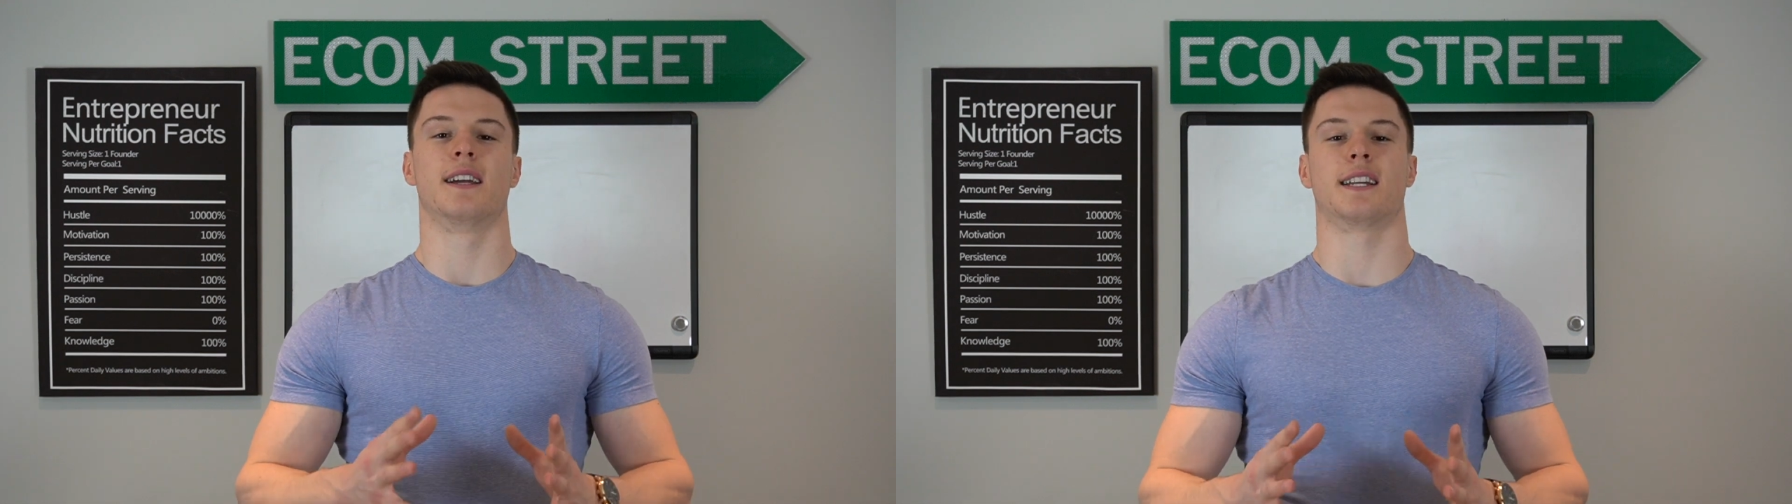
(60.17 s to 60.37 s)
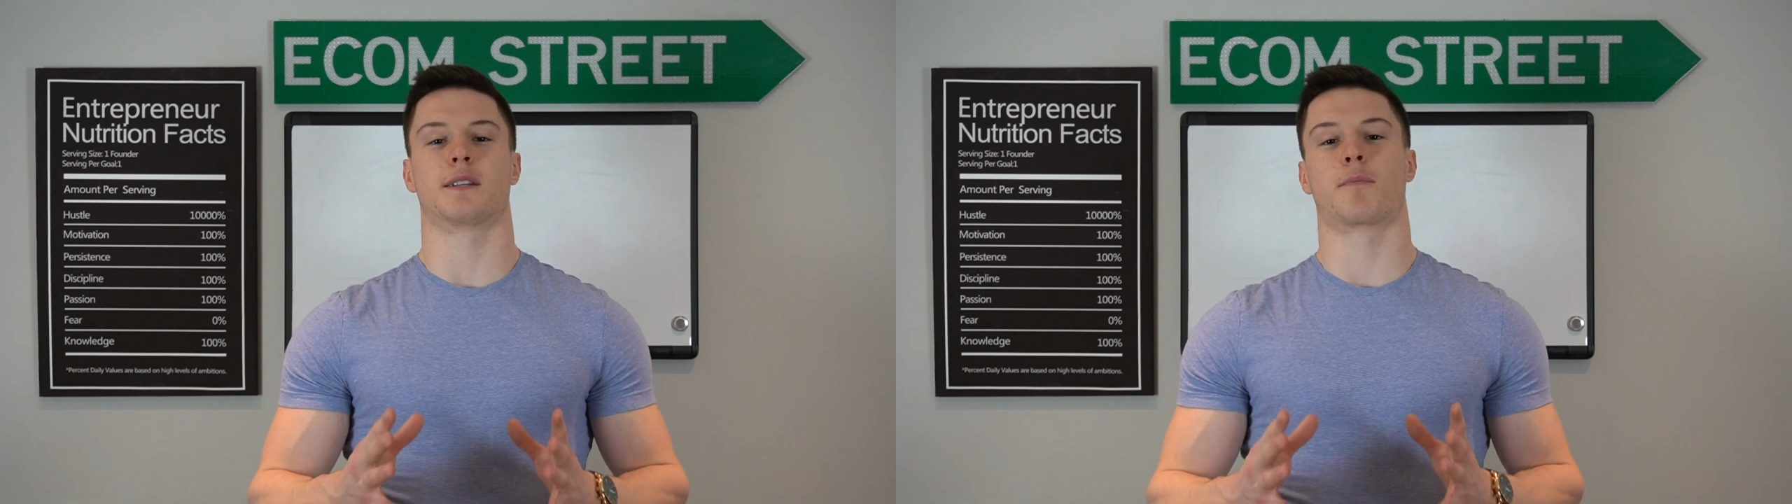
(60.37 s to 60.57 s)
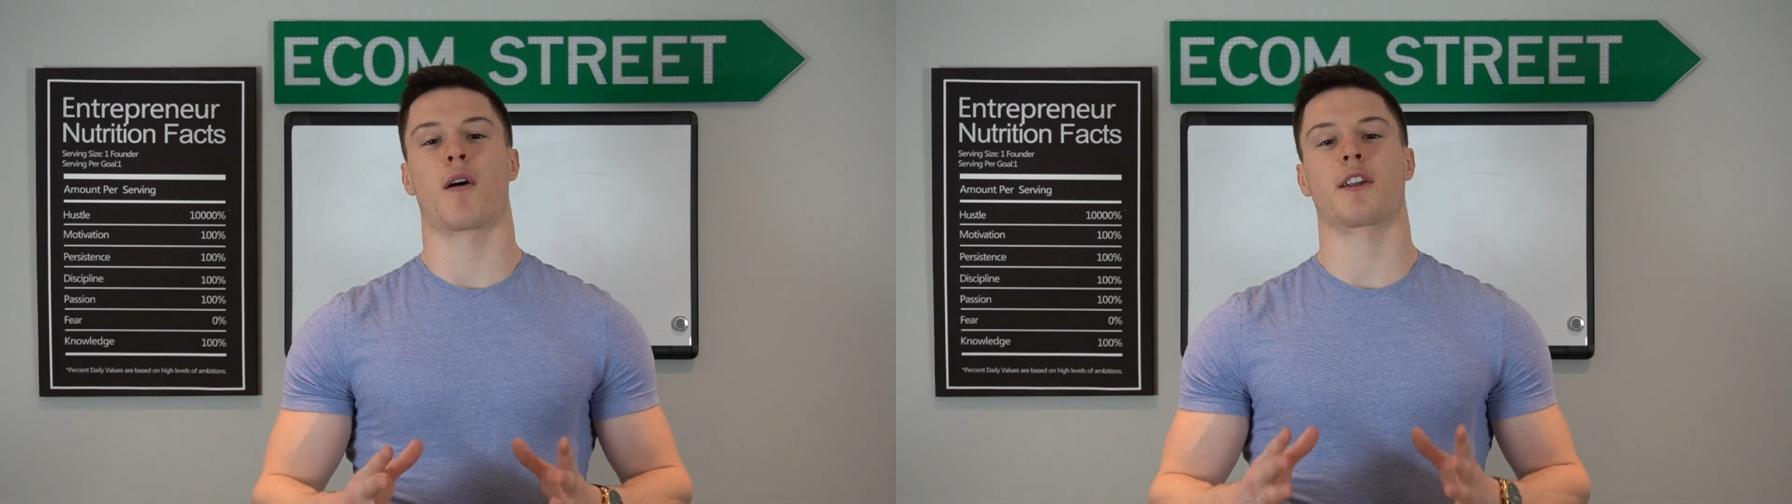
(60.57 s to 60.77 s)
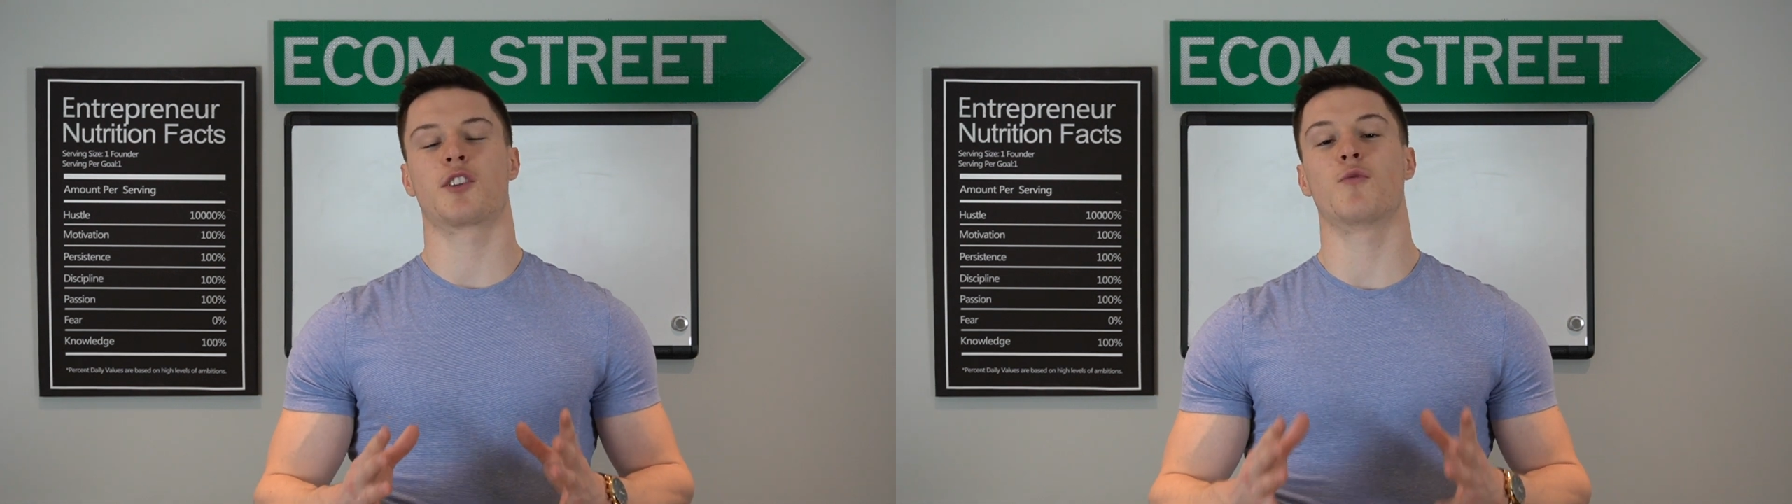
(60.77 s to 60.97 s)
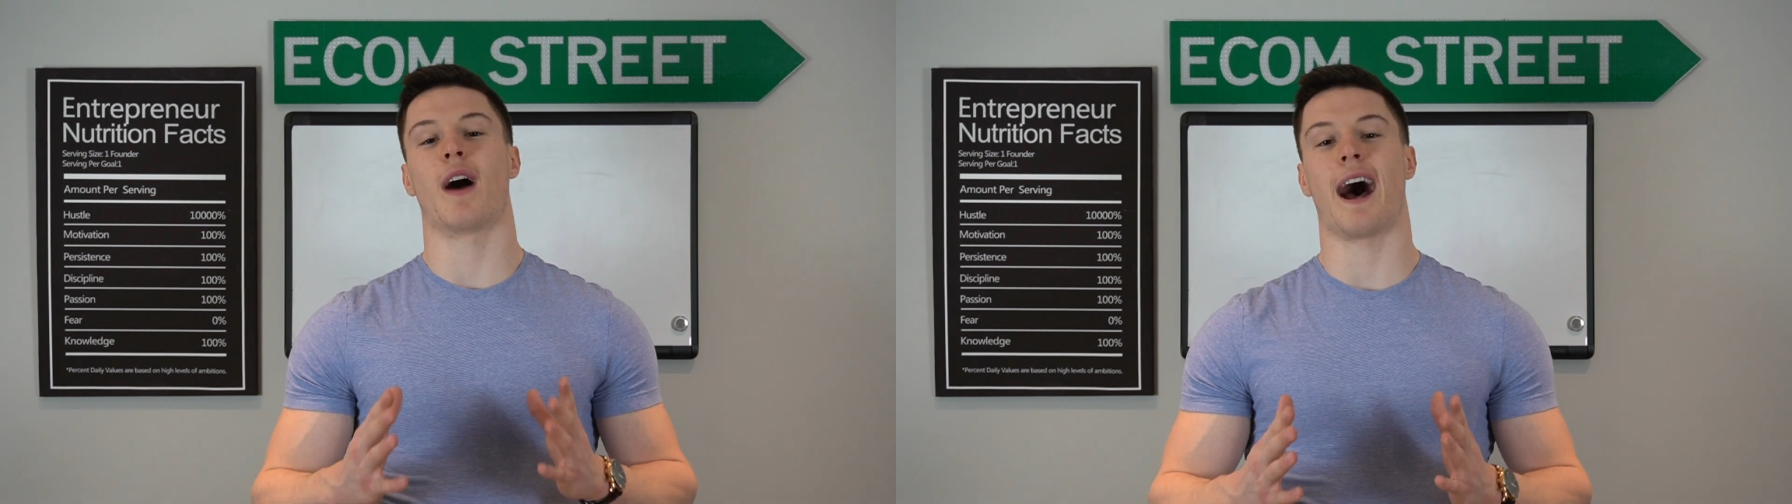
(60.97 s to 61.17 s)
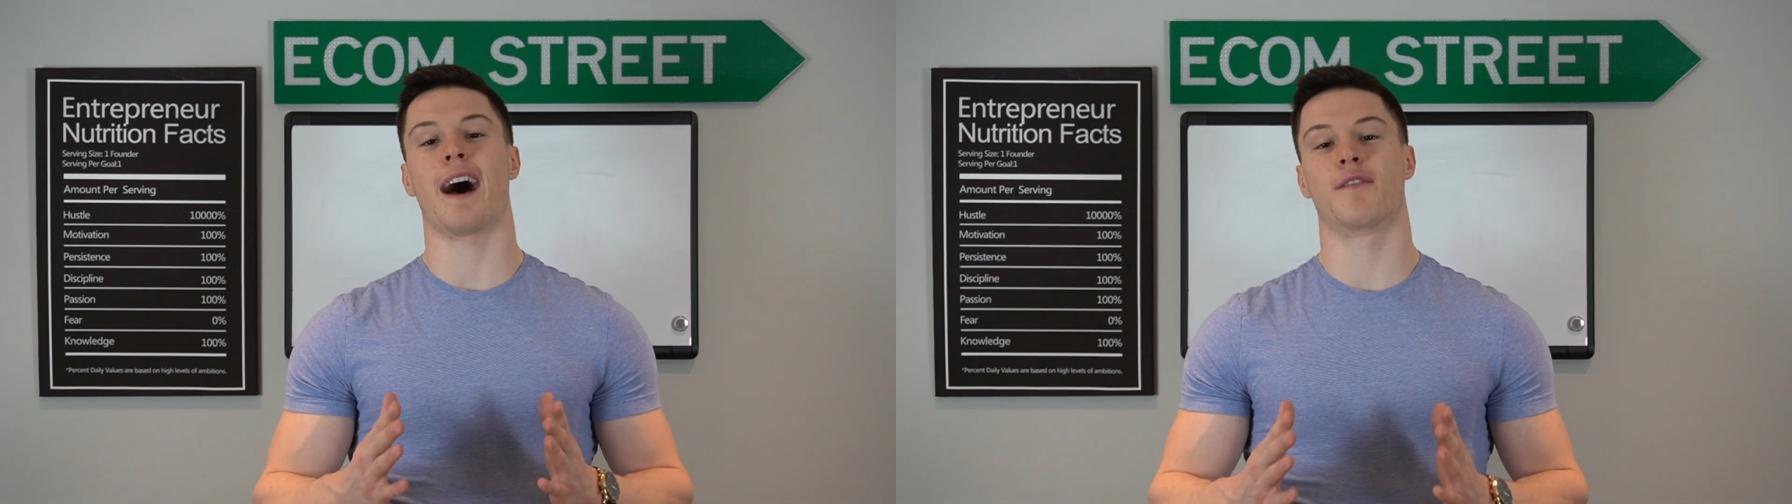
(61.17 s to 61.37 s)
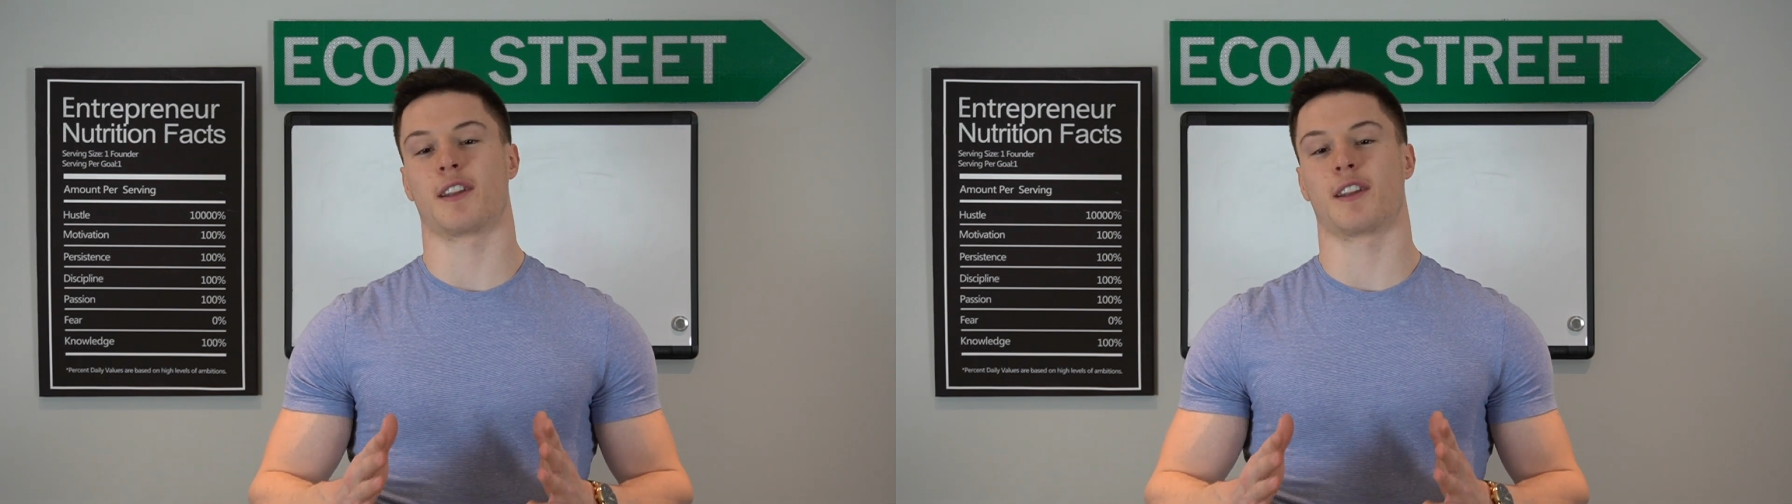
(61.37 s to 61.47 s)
that the product you have,